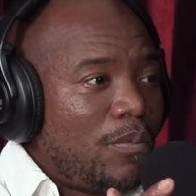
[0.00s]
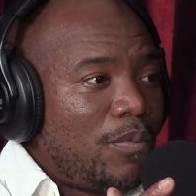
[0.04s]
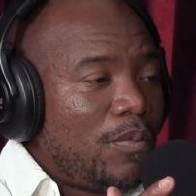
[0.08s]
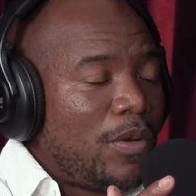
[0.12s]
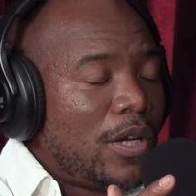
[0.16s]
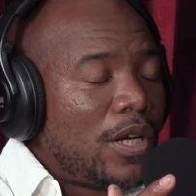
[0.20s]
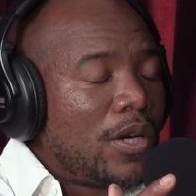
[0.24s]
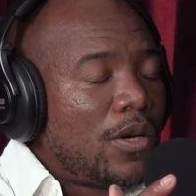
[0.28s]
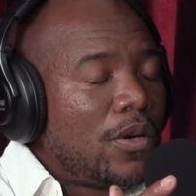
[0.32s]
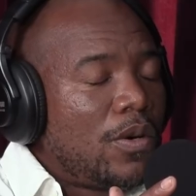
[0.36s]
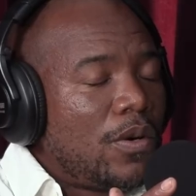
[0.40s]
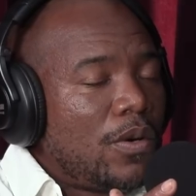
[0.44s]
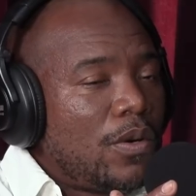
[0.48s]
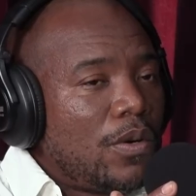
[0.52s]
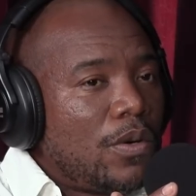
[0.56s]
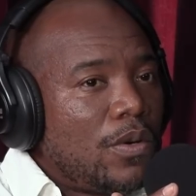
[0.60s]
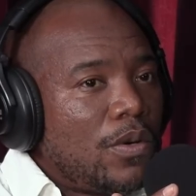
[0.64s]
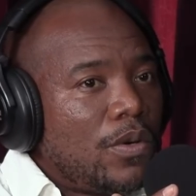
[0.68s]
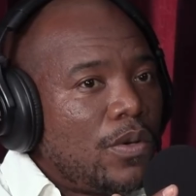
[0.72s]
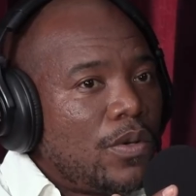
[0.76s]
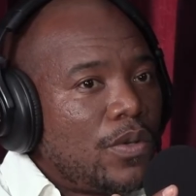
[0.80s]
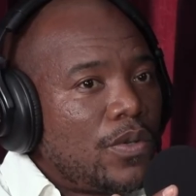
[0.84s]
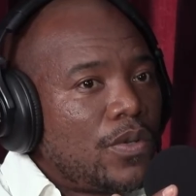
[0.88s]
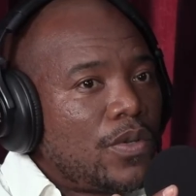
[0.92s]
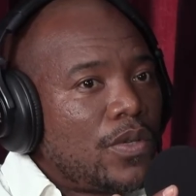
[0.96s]

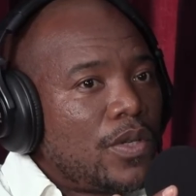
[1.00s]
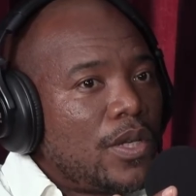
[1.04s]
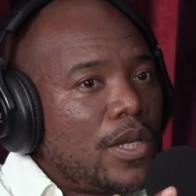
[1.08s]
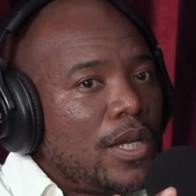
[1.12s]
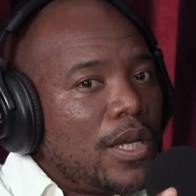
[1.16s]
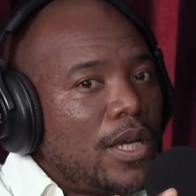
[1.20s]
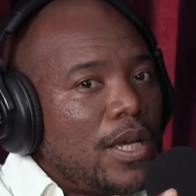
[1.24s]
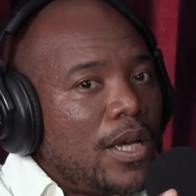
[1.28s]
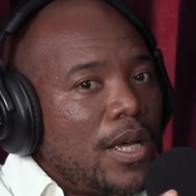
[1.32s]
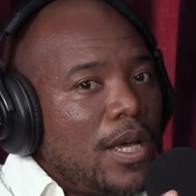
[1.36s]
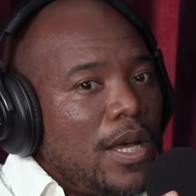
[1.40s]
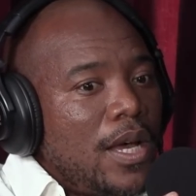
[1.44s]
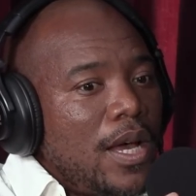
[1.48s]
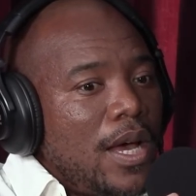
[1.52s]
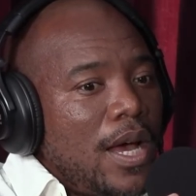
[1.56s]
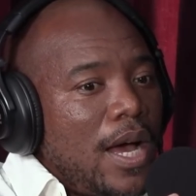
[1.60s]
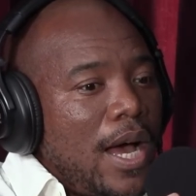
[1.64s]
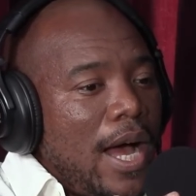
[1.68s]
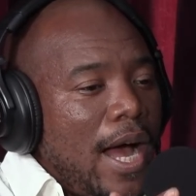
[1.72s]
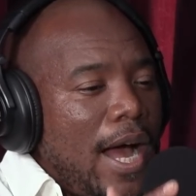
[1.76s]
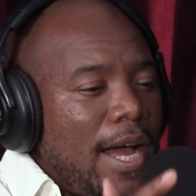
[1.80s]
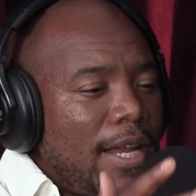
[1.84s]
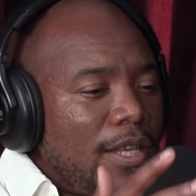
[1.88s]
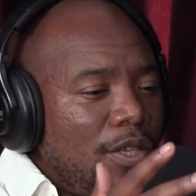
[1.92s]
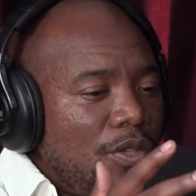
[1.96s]
because
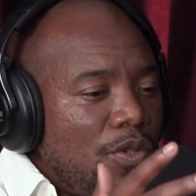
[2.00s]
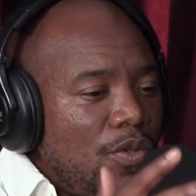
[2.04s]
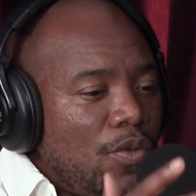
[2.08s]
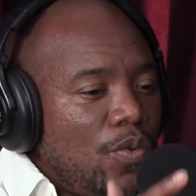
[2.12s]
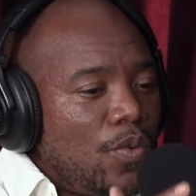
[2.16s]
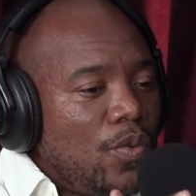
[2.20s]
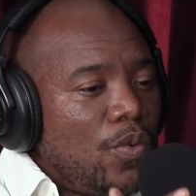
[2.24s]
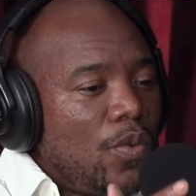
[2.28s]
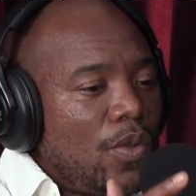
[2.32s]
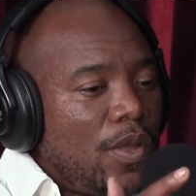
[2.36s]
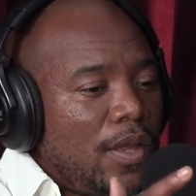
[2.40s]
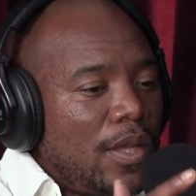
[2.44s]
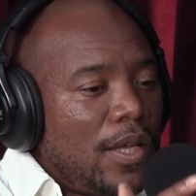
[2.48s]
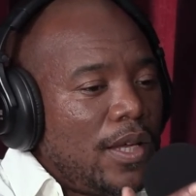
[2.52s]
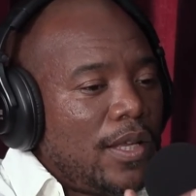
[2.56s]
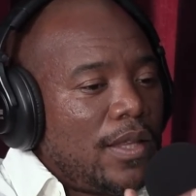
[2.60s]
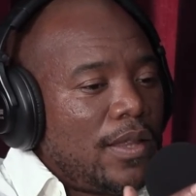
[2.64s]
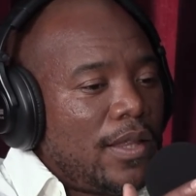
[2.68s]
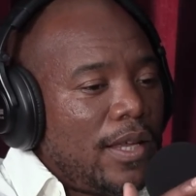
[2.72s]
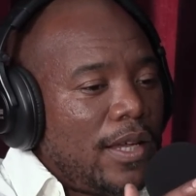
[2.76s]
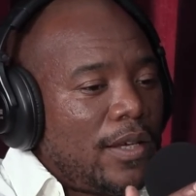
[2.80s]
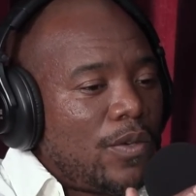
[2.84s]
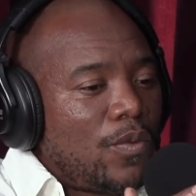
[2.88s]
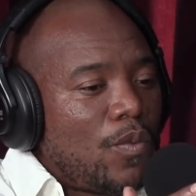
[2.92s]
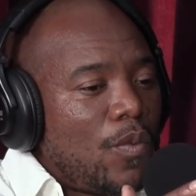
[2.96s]
I do
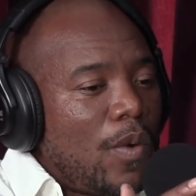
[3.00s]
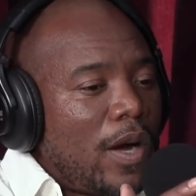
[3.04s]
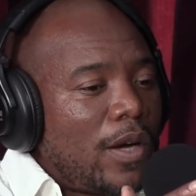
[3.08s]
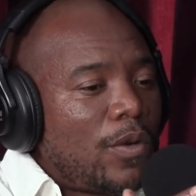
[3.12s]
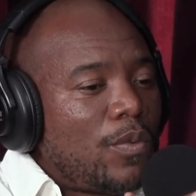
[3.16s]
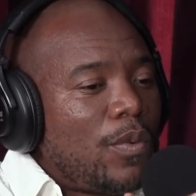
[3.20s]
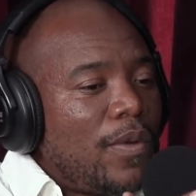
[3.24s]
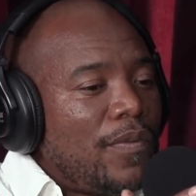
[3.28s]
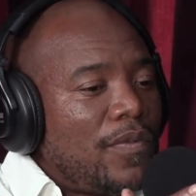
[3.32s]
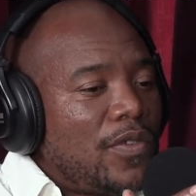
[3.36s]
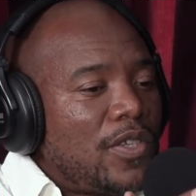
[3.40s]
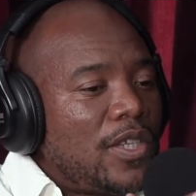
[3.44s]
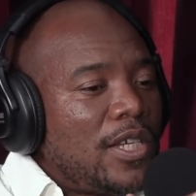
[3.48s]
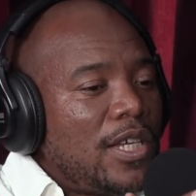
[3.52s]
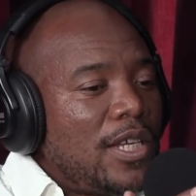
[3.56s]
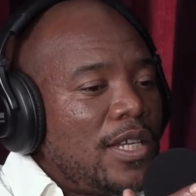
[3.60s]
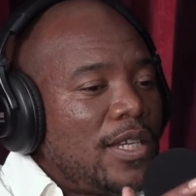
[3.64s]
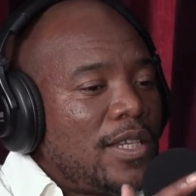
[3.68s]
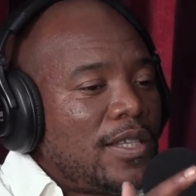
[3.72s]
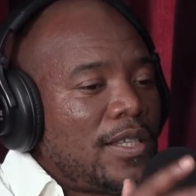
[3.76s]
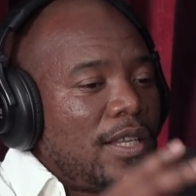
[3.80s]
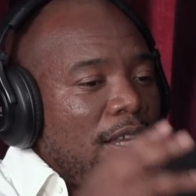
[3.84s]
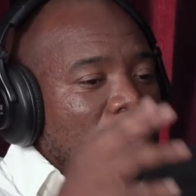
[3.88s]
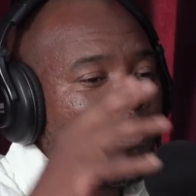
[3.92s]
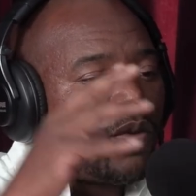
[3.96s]
think that what we've seen
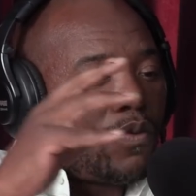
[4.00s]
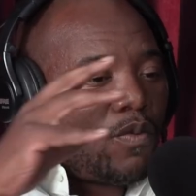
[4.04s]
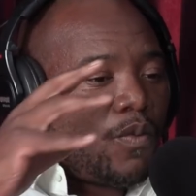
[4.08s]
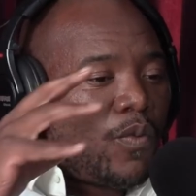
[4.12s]
is that